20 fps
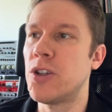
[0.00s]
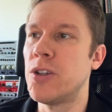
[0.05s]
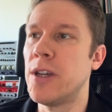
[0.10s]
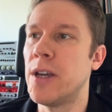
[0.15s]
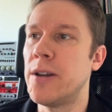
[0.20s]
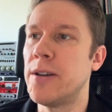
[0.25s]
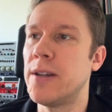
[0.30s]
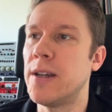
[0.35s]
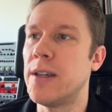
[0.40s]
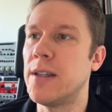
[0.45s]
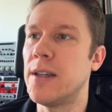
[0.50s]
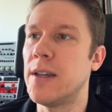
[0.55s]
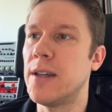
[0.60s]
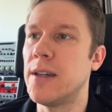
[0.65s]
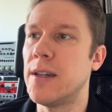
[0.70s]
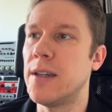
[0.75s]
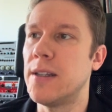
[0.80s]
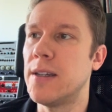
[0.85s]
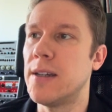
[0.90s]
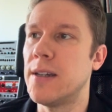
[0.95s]
here in
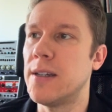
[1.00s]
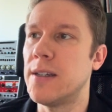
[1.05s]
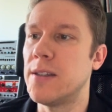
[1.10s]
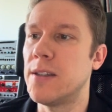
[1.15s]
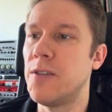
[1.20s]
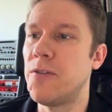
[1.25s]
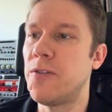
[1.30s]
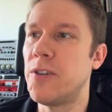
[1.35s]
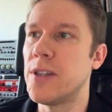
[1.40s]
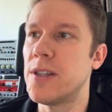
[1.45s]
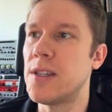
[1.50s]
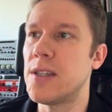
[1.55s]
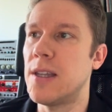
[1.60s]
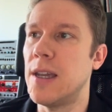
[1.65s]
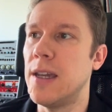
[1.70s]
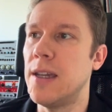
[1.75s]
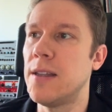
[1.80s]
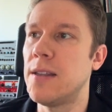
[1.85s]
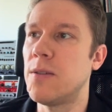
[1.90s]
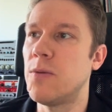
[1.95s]
a different
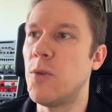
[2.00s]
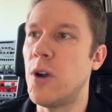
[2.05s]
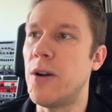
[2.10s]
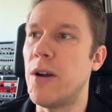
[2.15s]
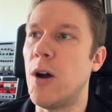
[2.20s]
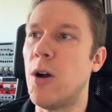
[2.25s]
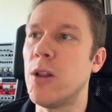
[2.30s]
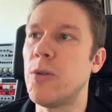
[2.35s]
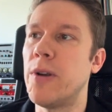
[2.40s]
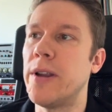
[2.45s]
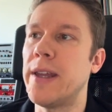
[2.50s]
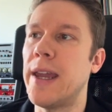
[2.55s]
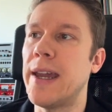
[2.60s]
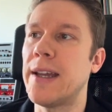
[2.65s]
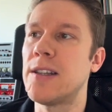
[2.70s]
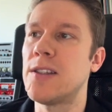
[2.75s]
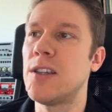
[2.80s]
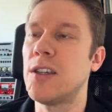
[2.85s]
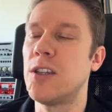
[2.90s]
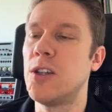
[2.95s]
state where I already
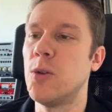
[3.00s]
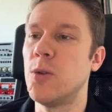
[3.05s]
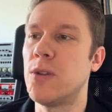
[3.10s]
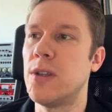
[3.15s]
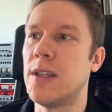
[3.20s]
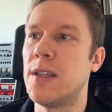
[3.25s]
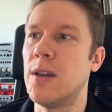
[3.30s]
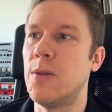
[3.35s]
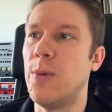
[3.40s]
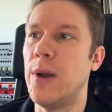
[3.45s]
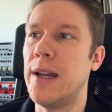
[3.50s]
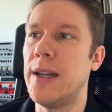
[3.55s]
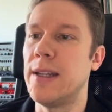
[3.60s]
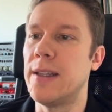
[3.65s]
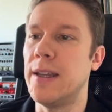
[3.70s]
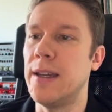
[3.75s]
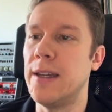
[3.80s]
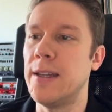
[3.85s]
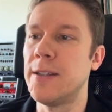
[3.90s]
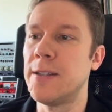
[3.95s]
executed the
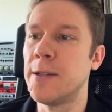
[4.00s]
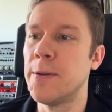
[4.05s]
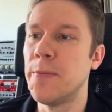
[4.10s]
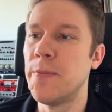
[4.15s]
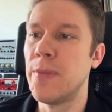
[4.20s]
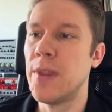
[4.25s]
validate.